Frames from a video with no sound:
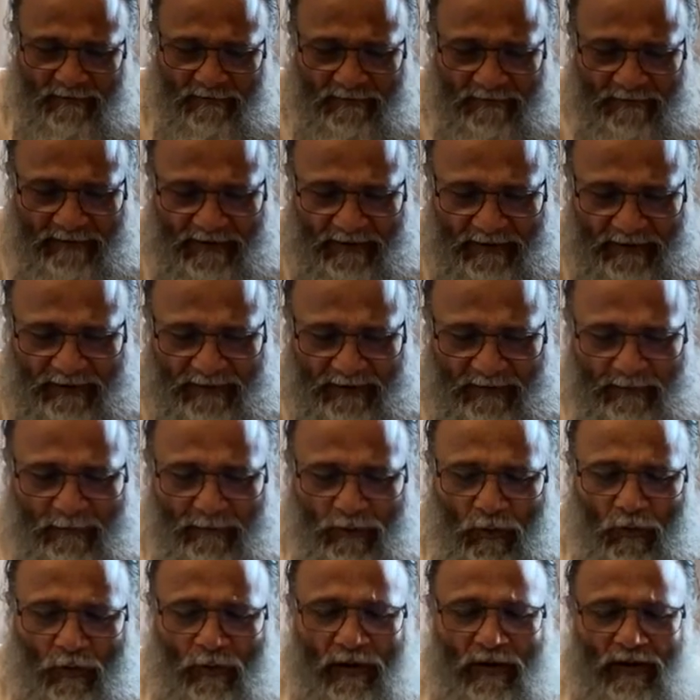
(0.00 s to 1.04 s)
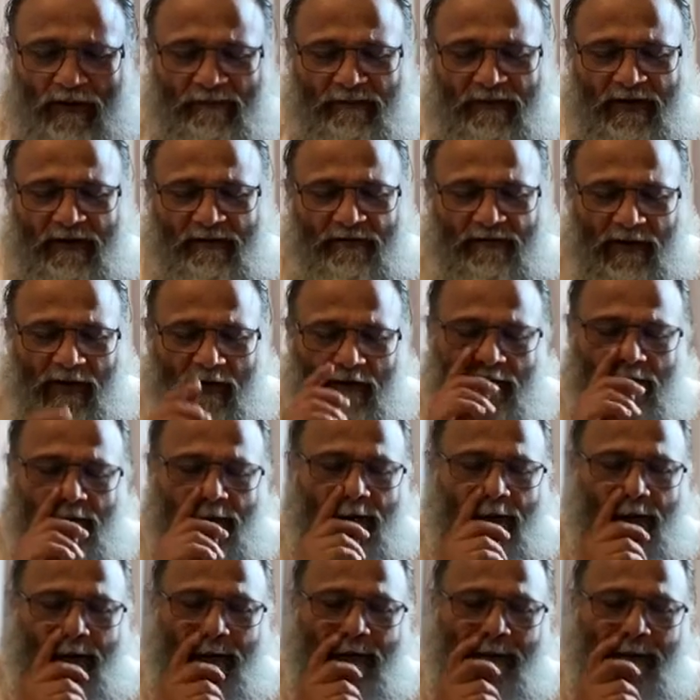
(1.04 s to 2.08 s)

wheat, broken wheat flour.